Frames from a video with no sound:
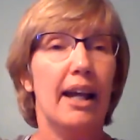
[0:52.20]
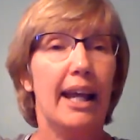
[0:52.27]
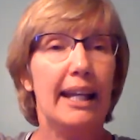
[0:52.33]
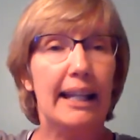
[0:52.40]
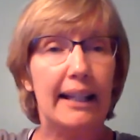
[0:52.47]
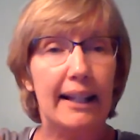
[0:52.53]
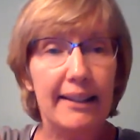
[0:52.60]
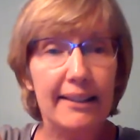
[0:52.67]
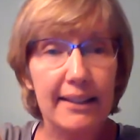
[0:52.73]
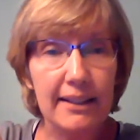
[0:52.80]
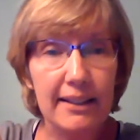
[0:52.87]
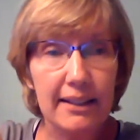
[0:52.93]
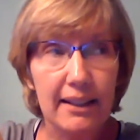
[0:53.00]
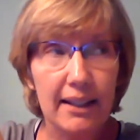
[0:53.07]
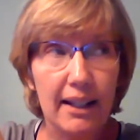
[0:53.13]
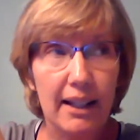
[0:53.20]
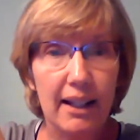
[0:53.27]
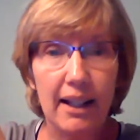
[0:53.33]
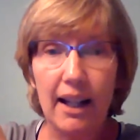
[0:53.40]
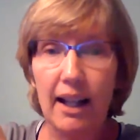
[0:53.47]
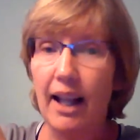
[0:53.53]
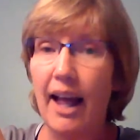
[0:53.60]
he listened,
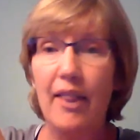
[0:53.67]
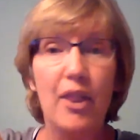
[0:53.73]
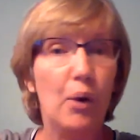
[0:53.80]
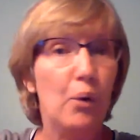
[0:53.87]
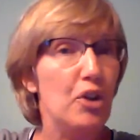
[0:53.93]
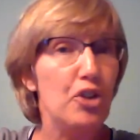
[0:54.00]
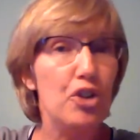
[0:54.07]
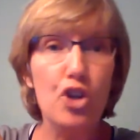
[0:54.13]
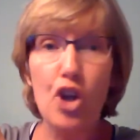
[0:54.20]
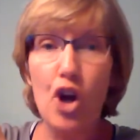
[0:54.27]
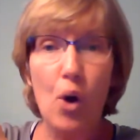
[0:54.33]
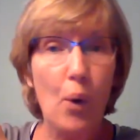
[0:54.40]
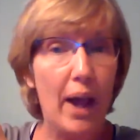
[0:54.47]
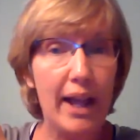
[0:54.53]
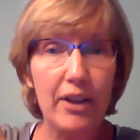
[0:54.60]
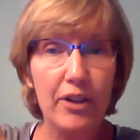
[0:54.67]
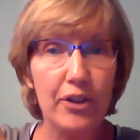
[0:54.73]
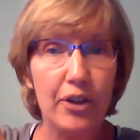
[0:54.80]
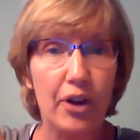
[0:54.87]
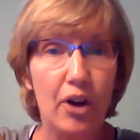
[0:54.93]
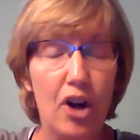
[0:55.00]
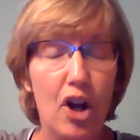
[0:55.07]
and there was no
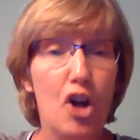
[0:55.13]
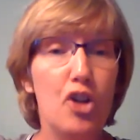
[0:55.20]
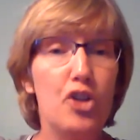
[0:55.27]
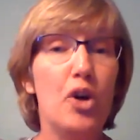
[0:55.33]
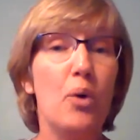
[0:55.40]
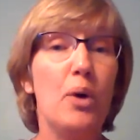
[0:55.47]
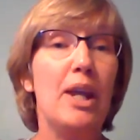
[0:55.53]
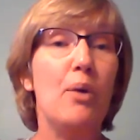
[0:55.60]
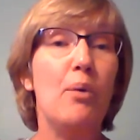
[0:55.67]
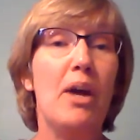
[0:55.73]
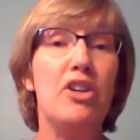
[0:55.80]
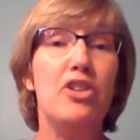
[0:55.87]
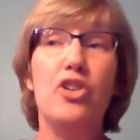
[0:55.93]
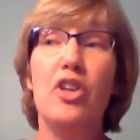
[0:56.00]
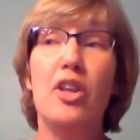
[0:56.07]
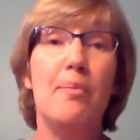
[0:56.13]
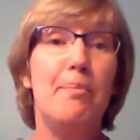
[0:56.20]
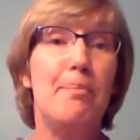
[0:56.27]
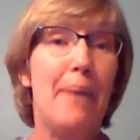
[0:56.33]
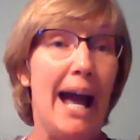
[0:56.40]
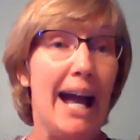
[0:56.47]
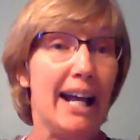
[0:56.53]
answer. So he went to the
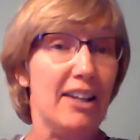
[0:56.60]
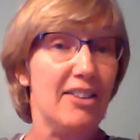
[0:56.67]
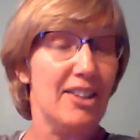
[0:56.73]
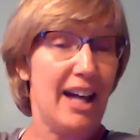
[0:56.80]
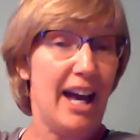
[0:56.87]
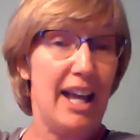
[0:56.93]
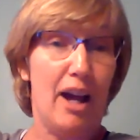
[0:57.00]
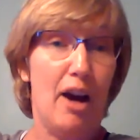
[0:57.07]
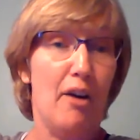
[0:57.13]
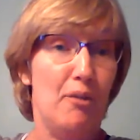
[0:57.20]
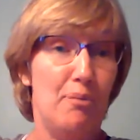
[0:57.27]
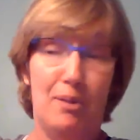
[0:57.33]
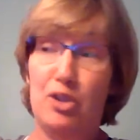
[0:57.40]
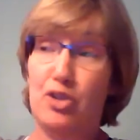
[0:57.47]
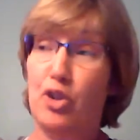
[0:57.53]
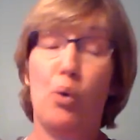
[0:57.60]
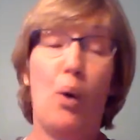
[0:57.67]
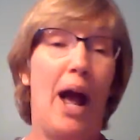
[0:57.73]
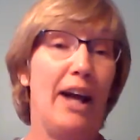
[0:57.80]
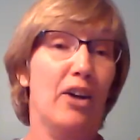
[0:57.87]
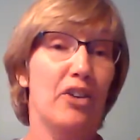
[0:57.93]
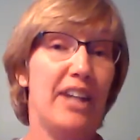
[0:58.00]
back side of Mr.
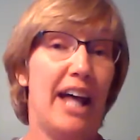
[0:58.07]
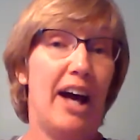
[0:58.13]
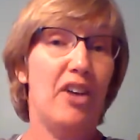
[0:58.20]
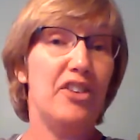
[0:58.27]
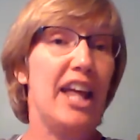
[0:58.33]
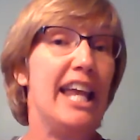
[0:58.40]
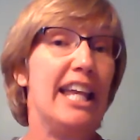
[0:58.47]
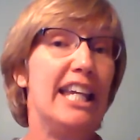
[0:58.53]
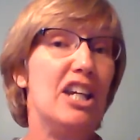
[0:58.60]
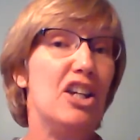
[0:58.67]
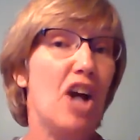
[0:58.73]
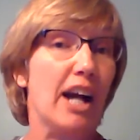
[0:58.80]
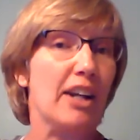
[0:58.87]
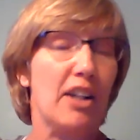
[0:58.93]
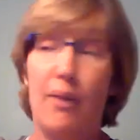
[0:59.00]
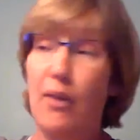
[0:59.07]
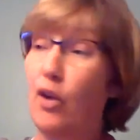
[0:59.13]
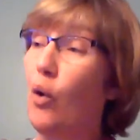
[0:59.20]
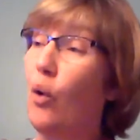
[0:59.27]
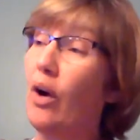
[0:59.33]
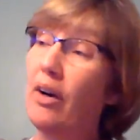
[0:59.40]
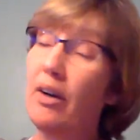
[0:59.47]
Waggle's house, and he knocked on the
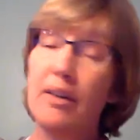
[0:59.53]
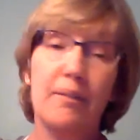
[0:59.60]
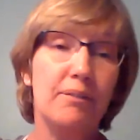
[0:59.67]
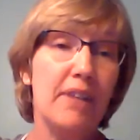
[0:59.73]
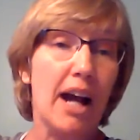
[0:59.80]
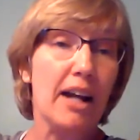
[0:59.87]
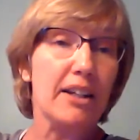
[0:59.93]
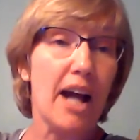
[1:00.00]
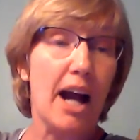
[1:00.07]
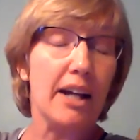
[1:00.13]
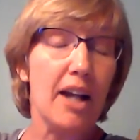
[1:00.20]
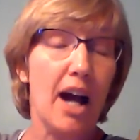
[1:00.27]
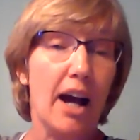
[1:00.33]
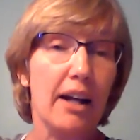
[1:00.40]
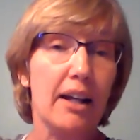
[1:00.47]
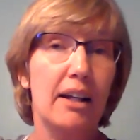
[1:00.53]
door. Knock, knock, knock.